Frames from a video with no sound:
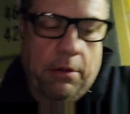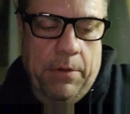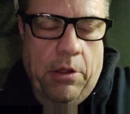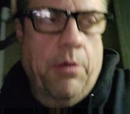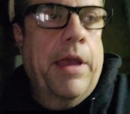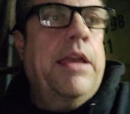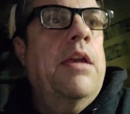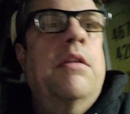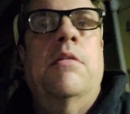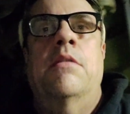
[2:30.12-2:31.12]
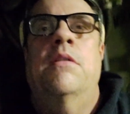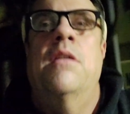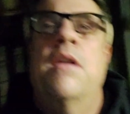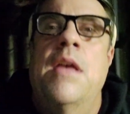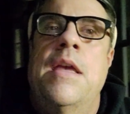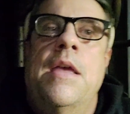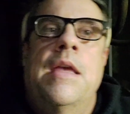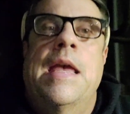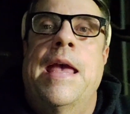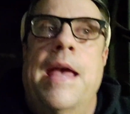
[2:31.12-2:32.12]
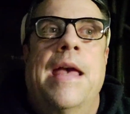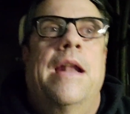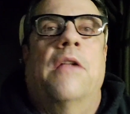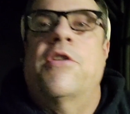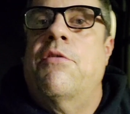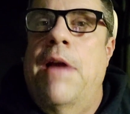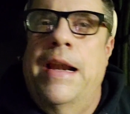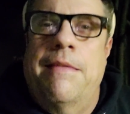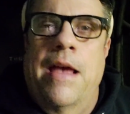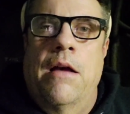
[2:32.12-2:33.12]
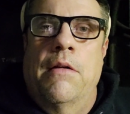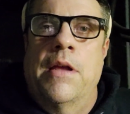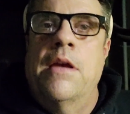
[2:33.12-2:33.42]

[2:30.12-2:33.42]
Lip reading: real quick, and I'll just grind it down,